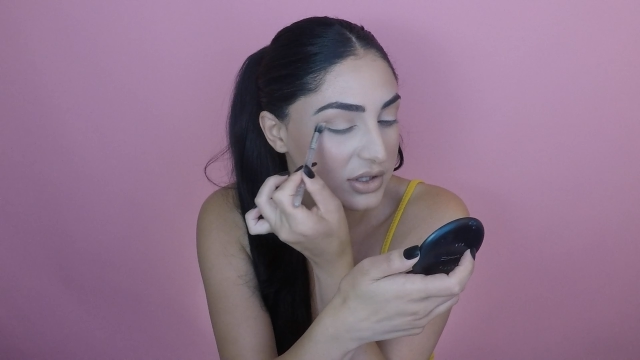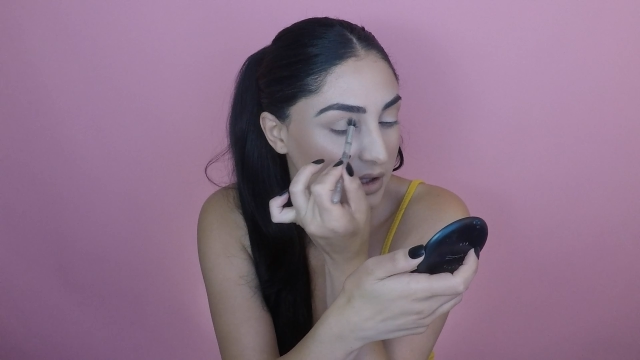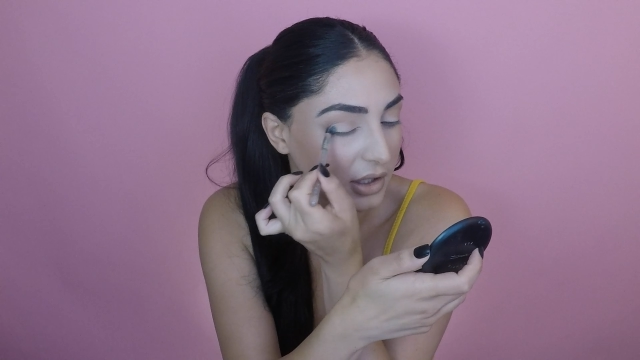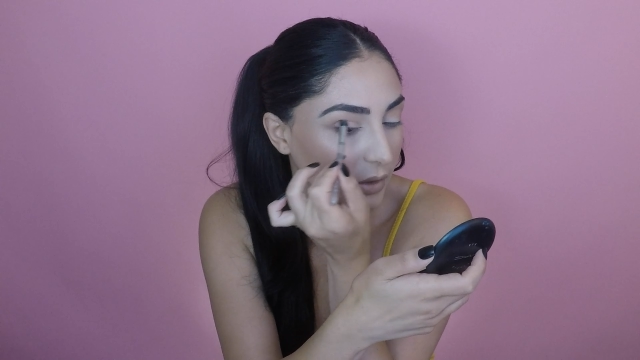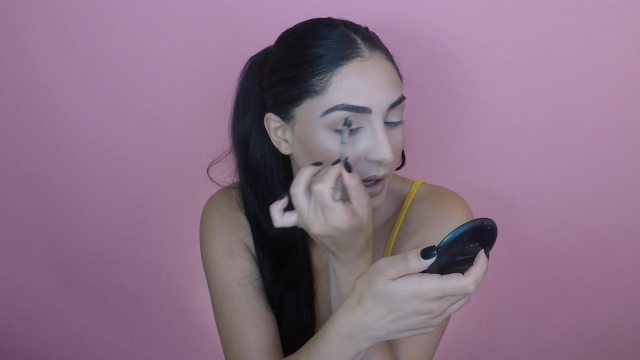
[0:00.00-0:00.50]
going to
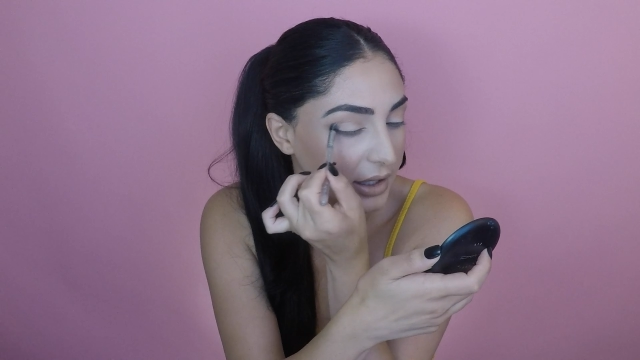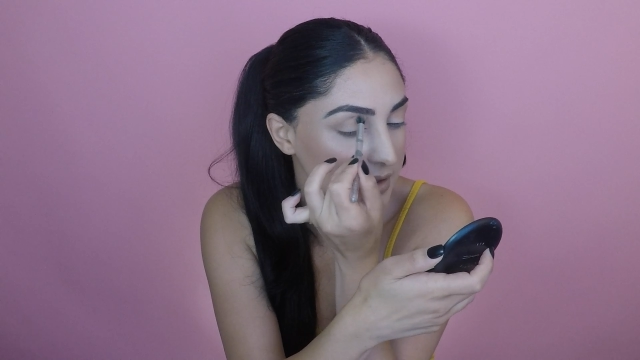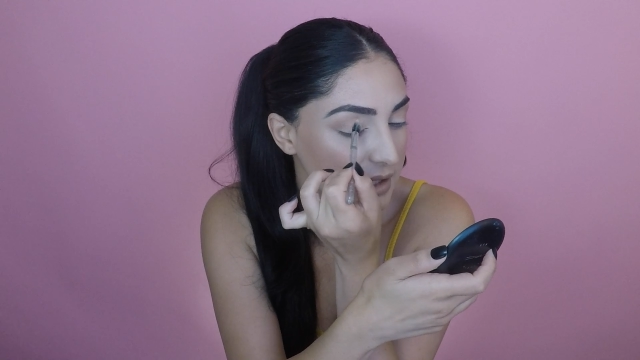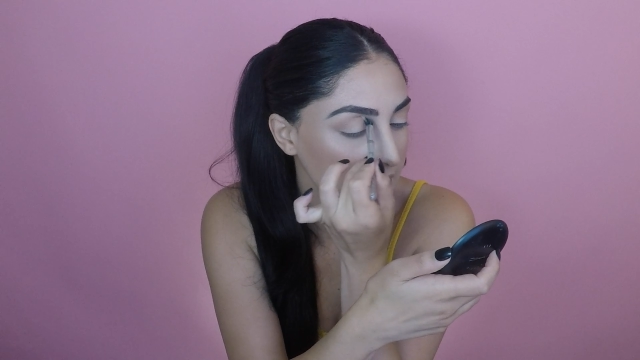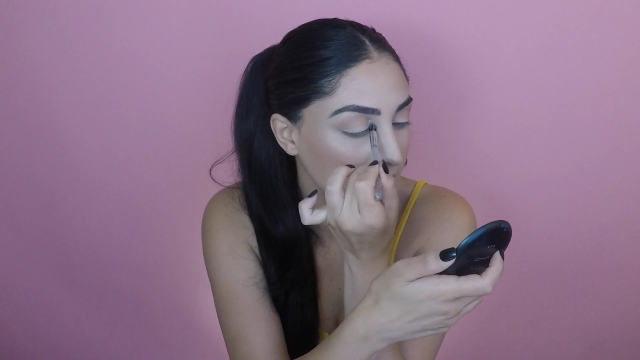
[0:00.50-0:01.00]
go ahead and
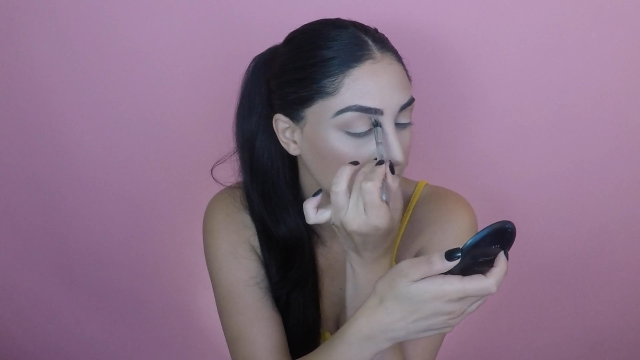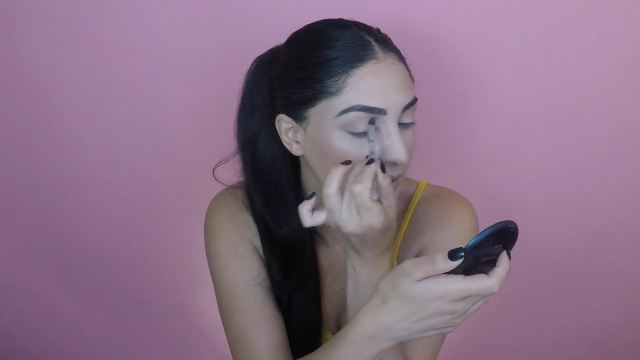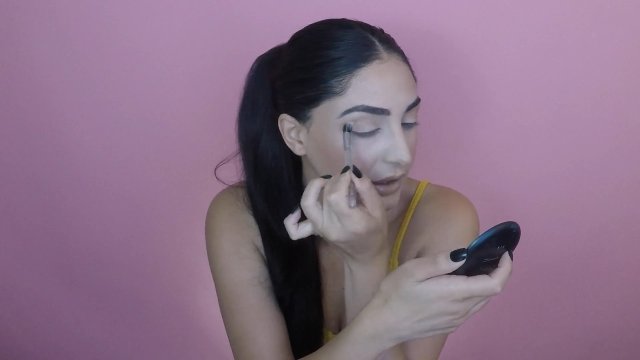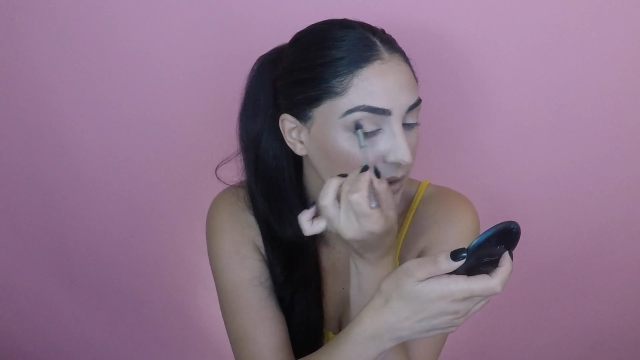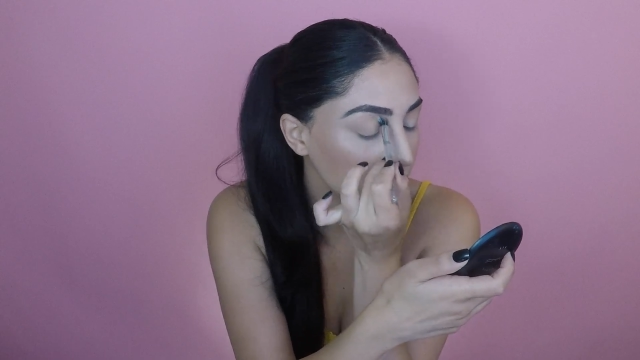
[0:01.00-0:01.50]
take that
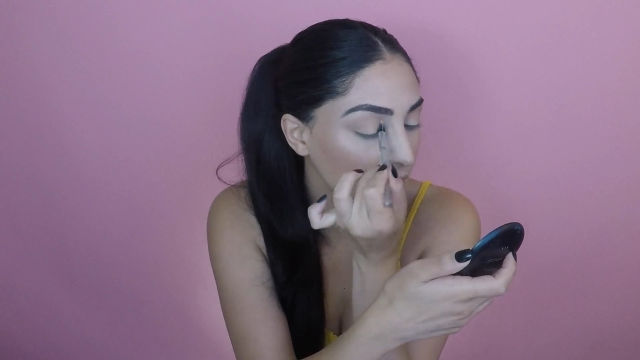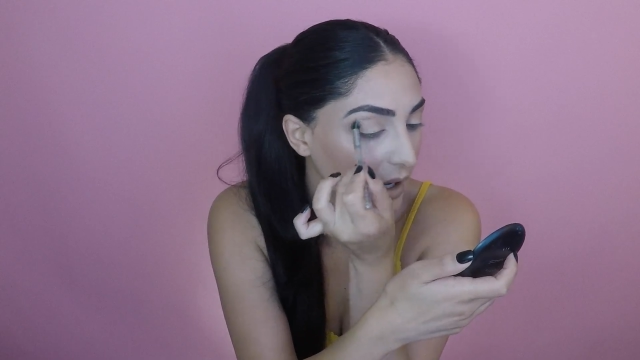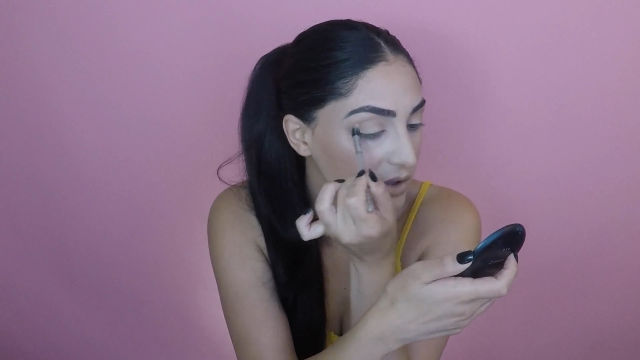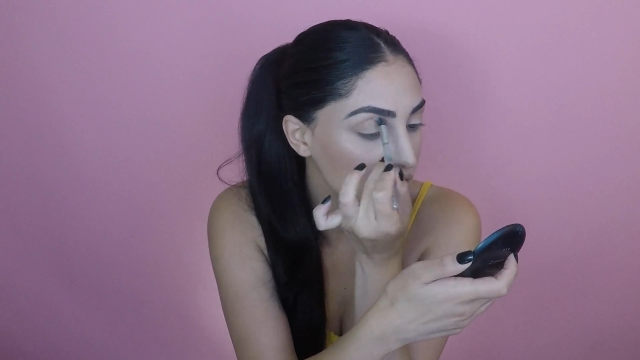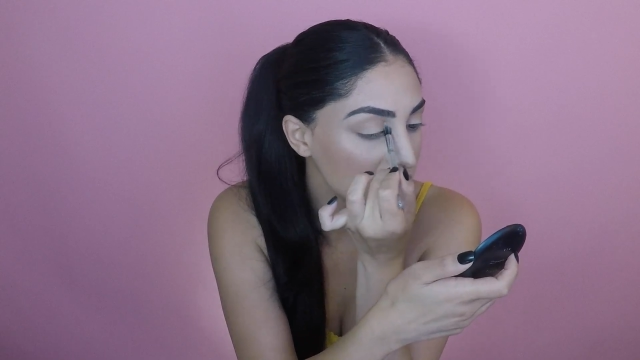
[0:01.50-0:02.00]
clean
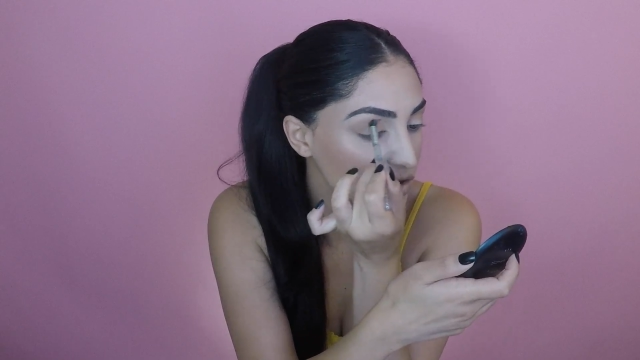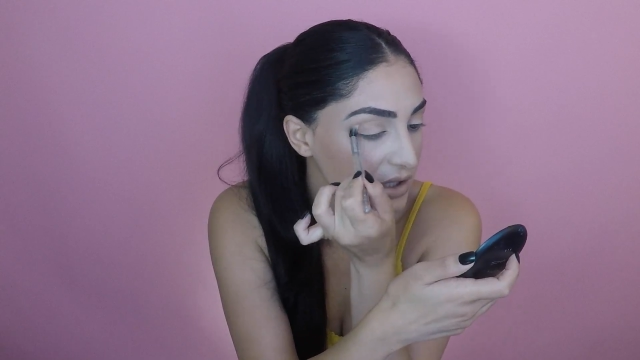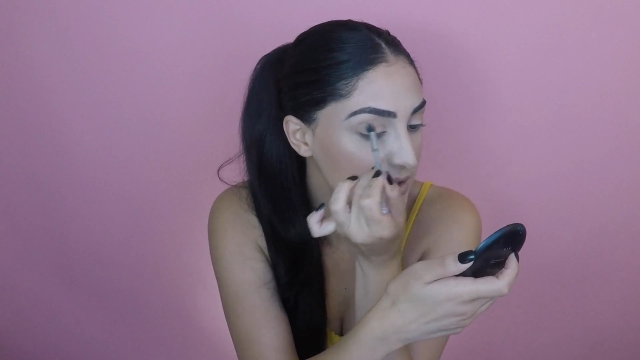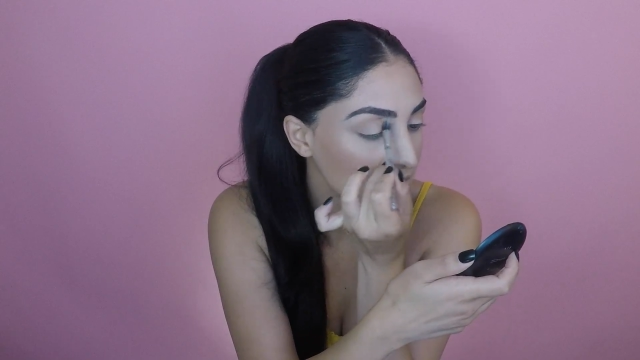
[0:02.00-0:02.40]
brush and just